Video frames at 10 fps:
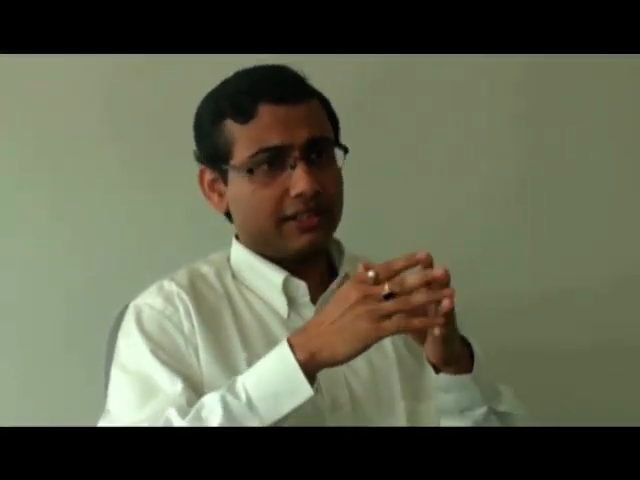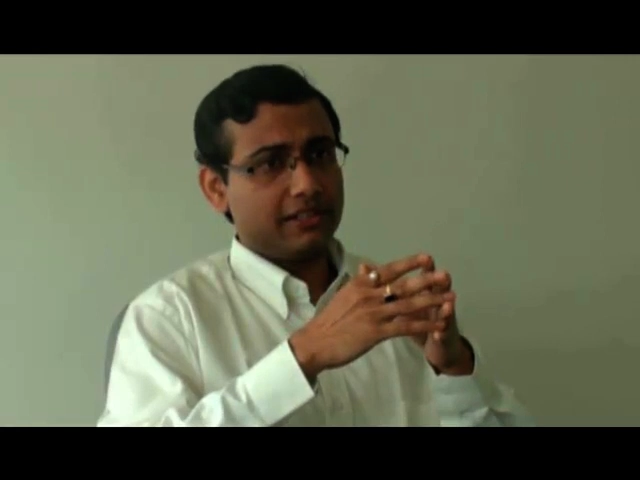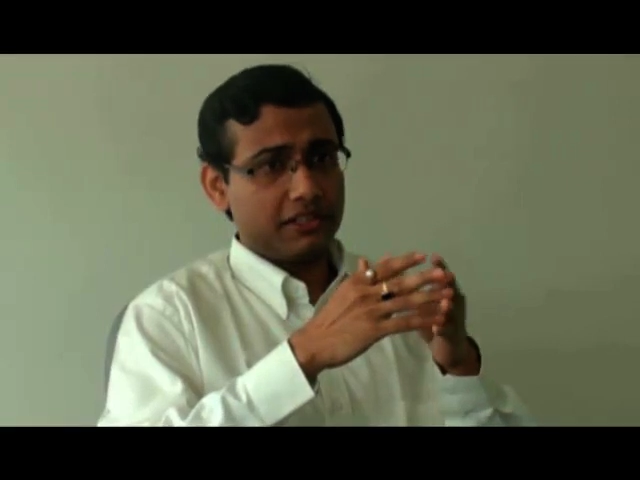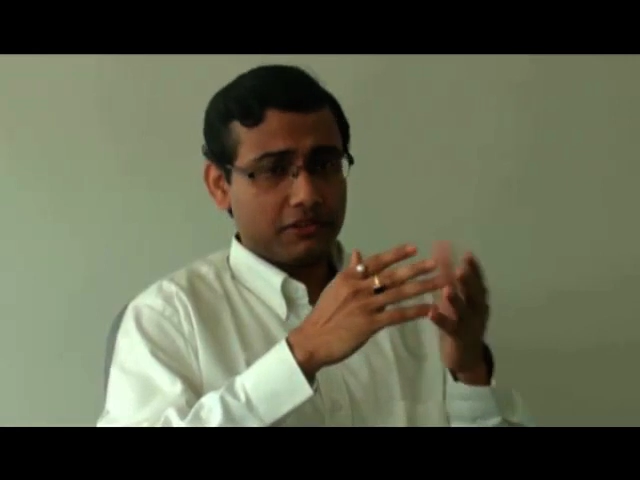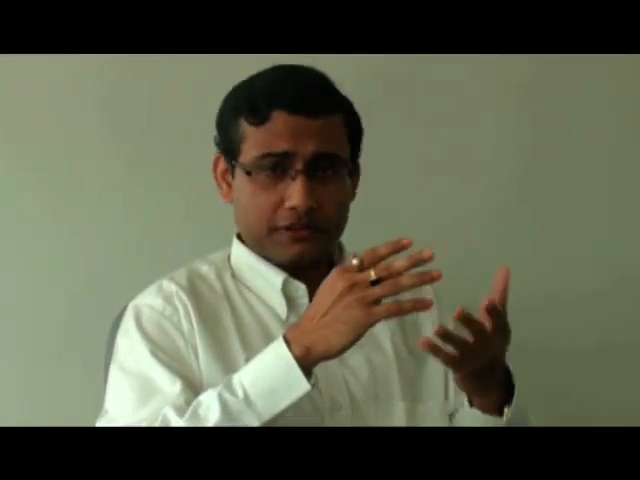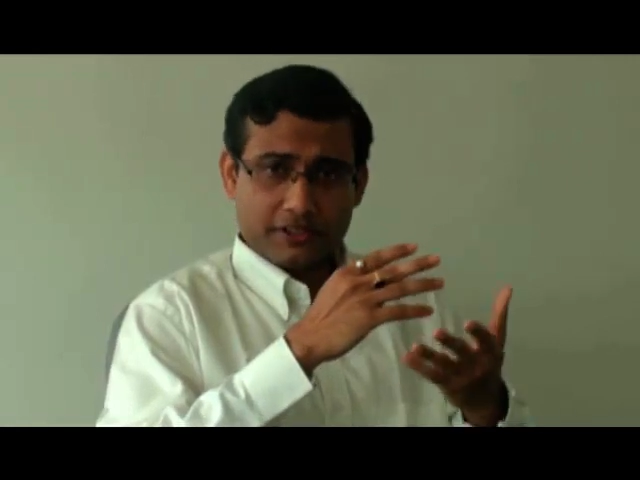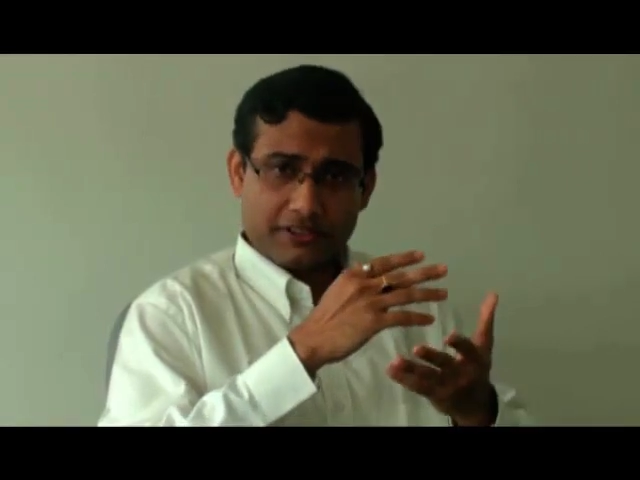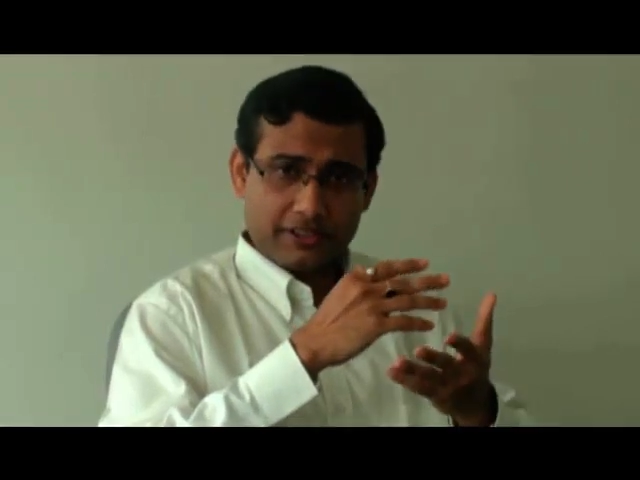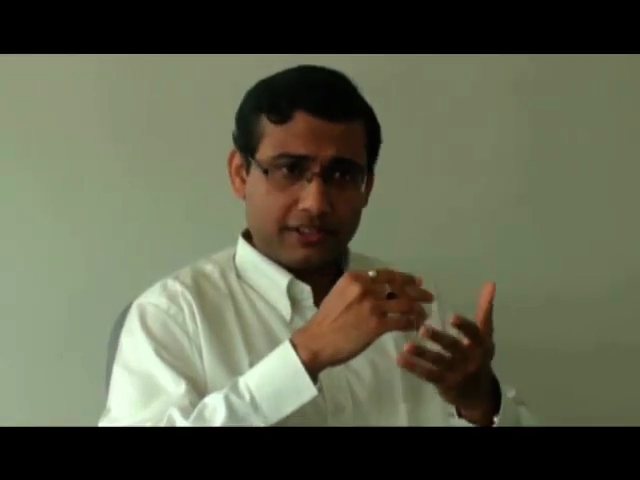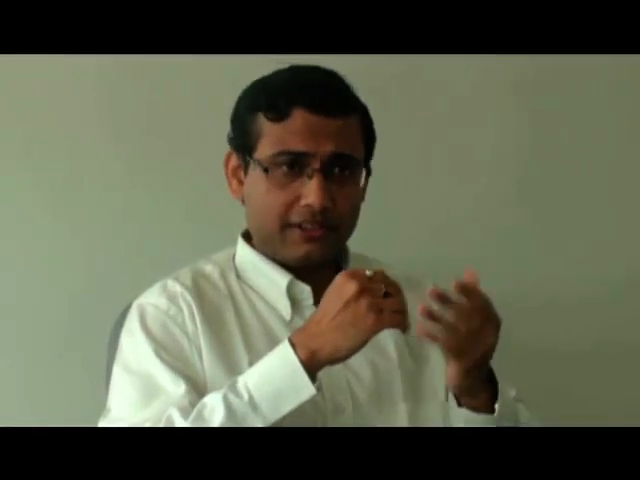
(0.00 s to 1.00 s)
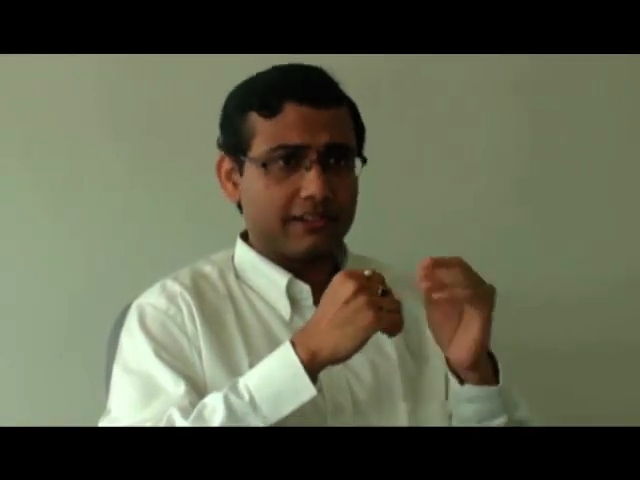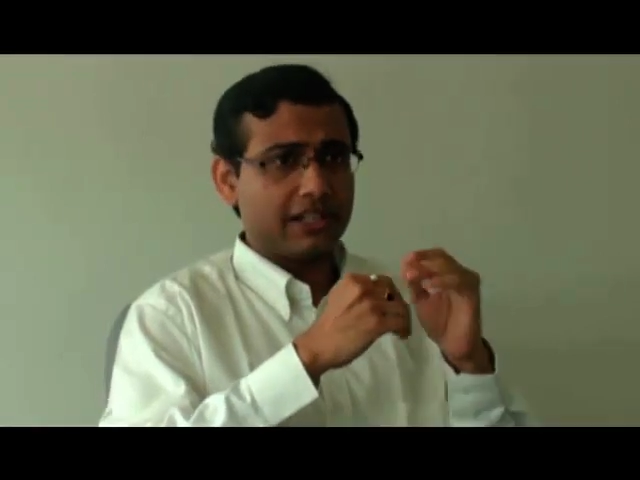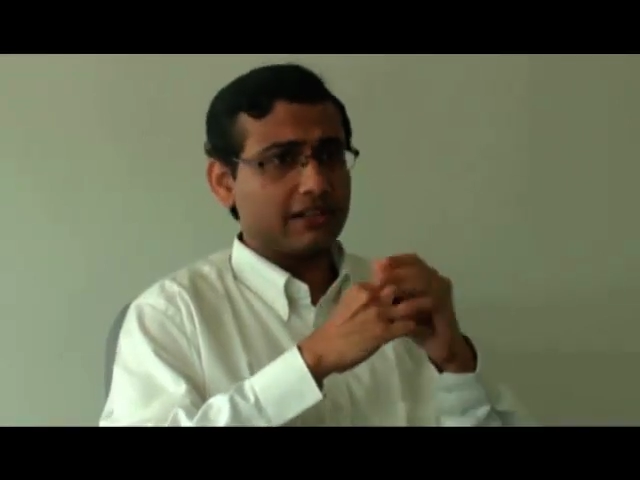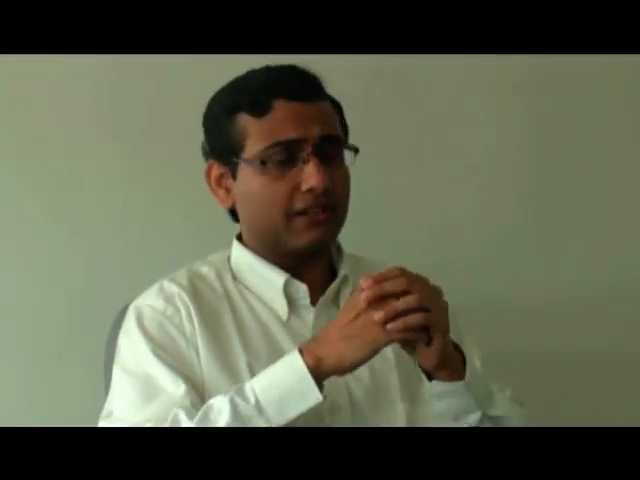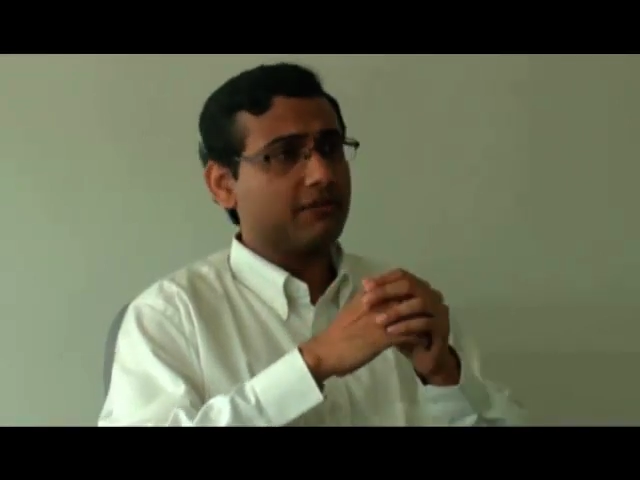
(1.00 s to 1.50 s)
in the universities
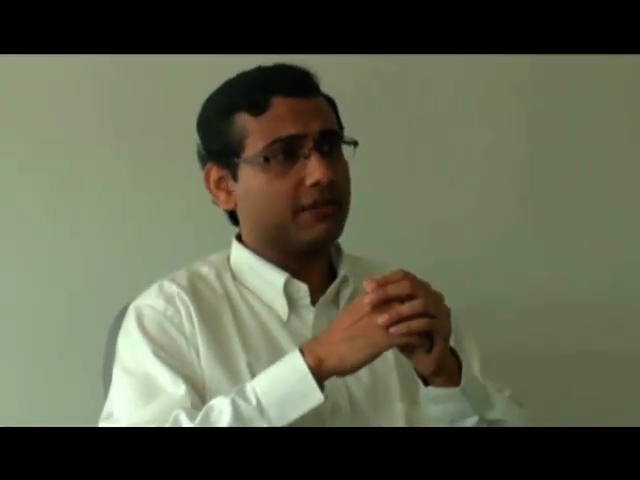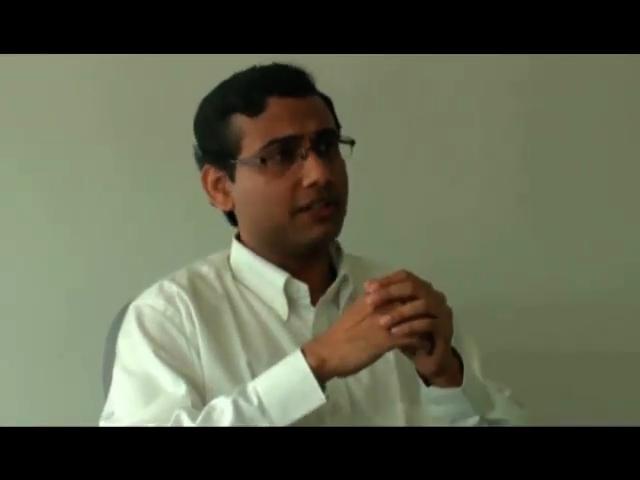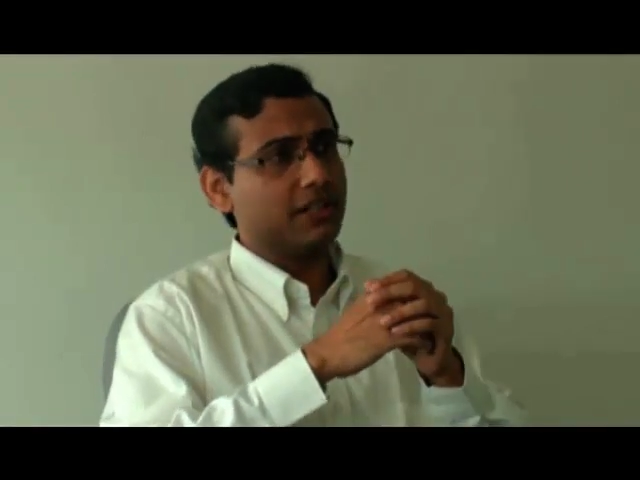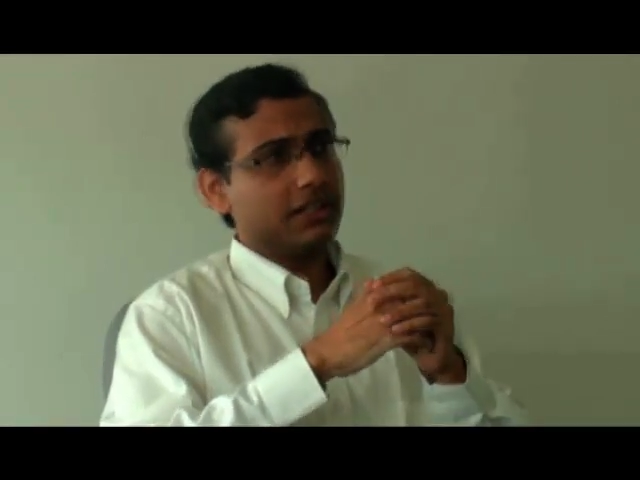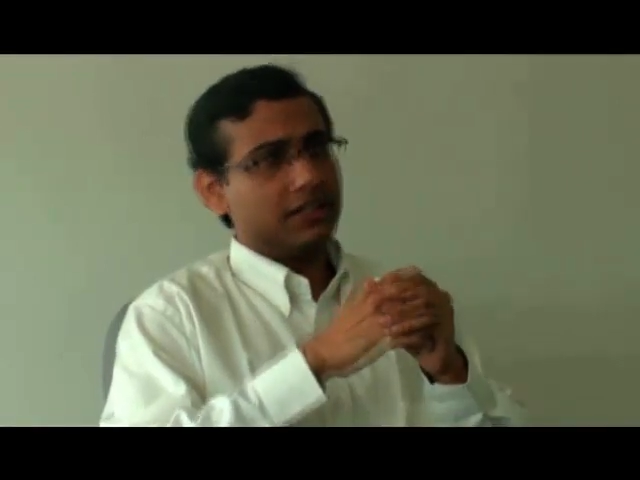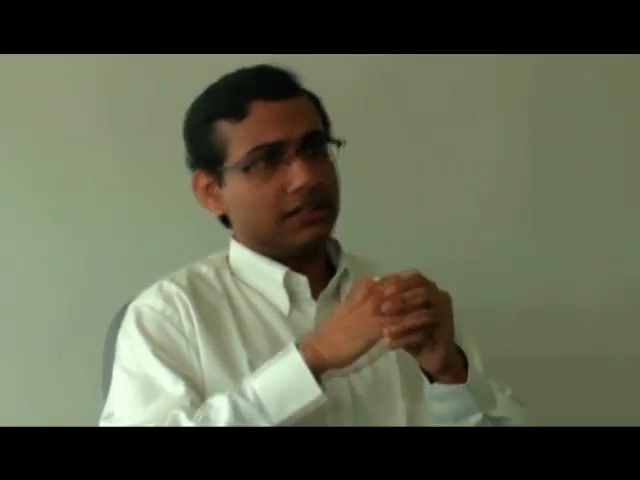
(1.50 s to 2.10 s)
that are offered.